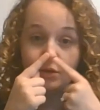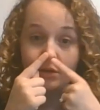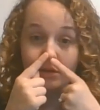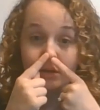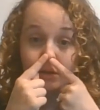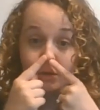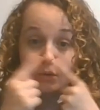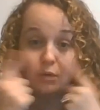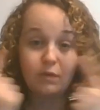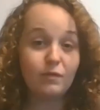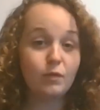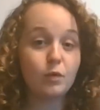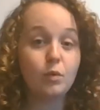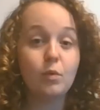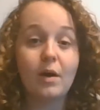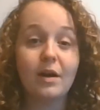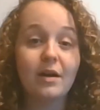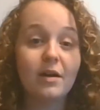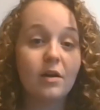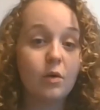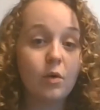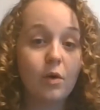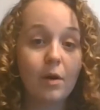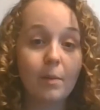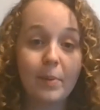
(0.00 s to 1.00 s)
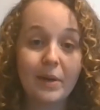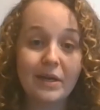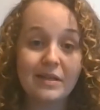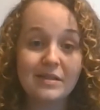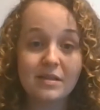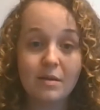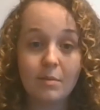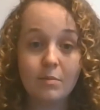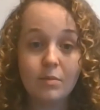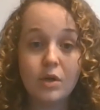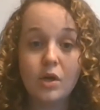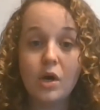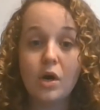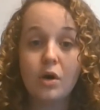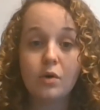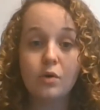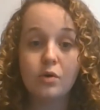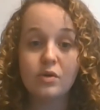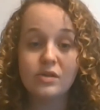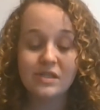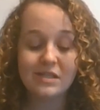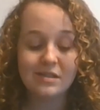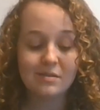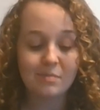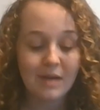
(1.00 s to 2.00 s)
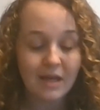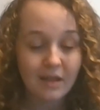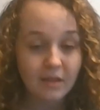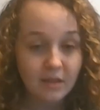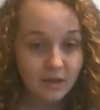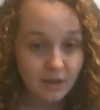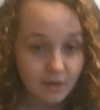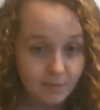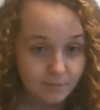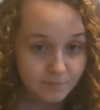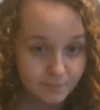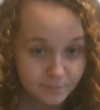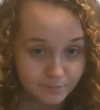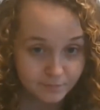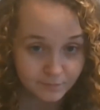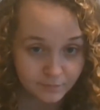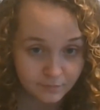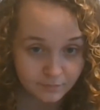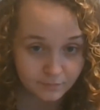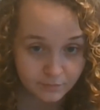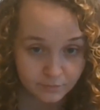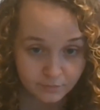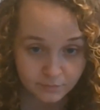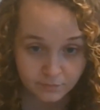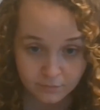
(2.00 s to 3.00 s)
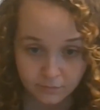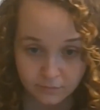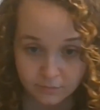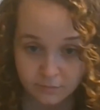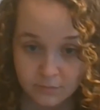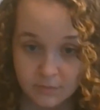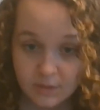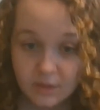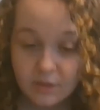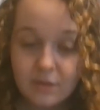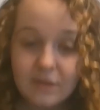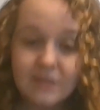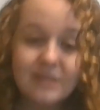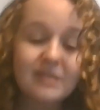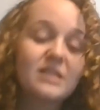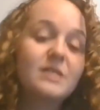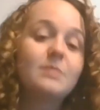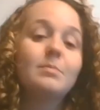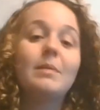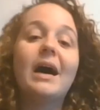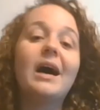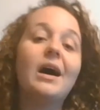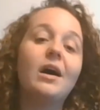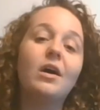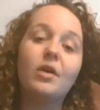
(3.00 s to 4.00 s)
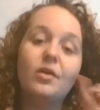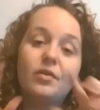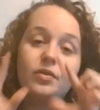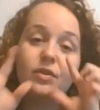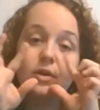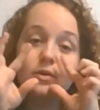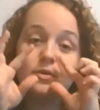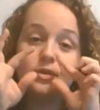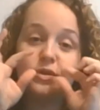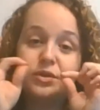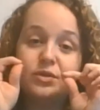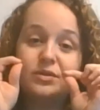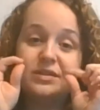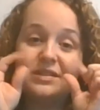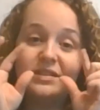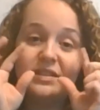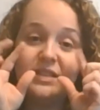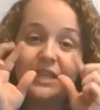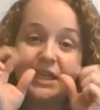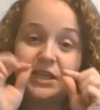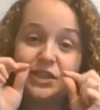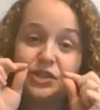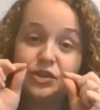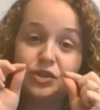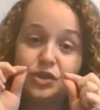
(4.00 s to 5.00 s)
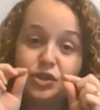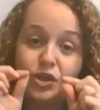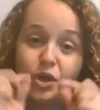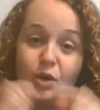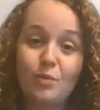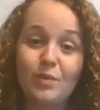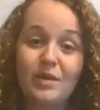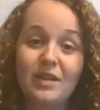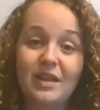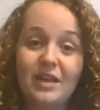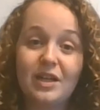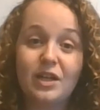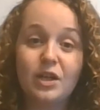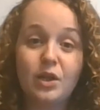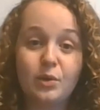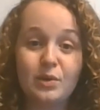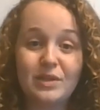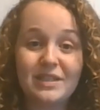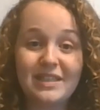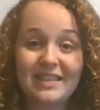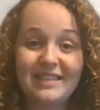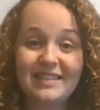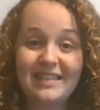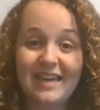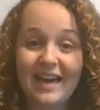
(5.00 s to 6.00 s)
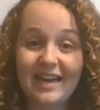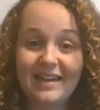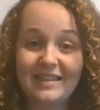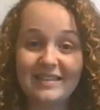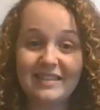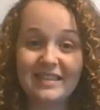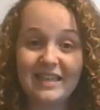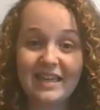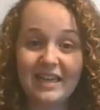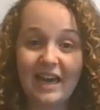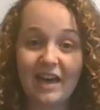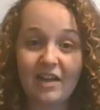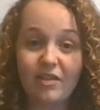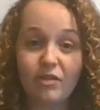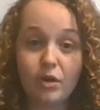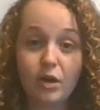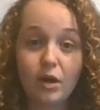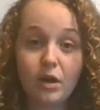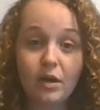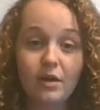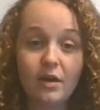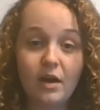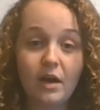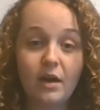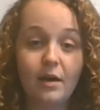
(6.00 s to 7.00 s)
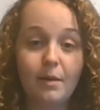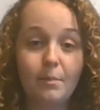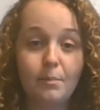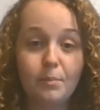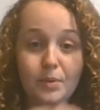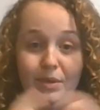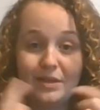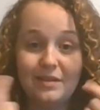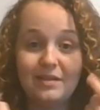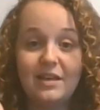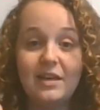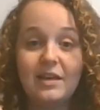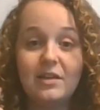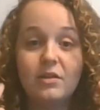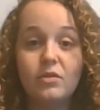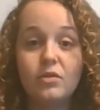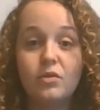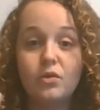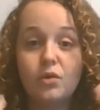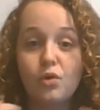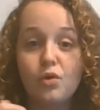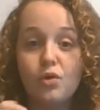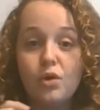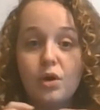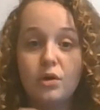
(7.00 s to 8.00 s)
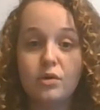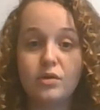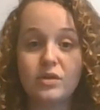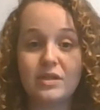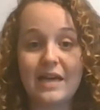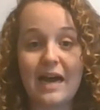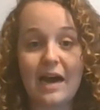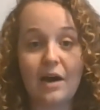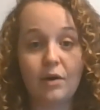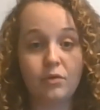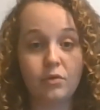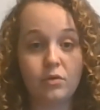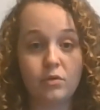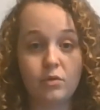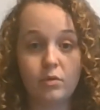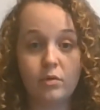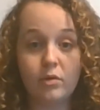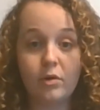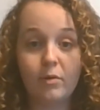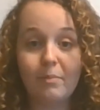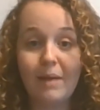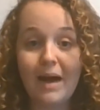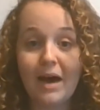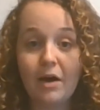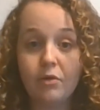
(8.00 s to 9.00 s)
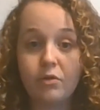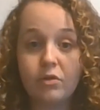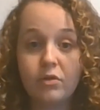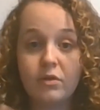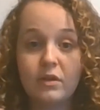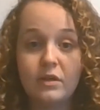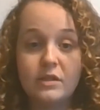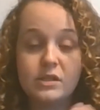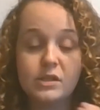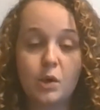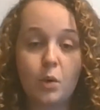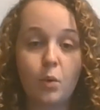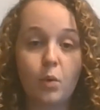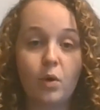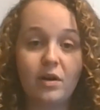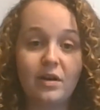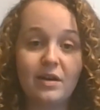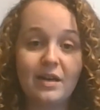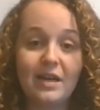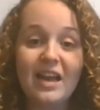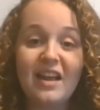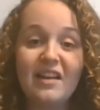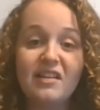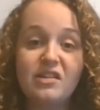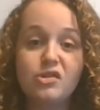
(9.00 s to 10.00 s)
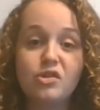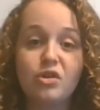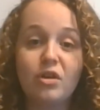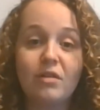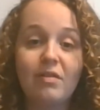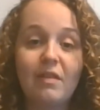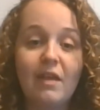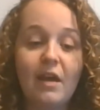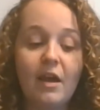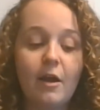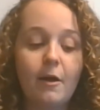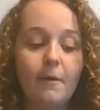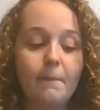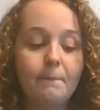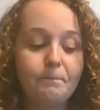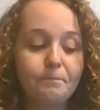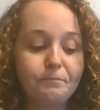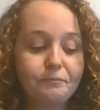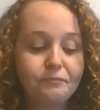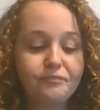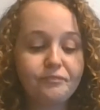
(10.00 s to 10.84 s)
If you want to incorporate some nose smelling, you can smell. Those 2 sensations are really closely tied together. Breathing in through your nose, out through your mouth is coordination there.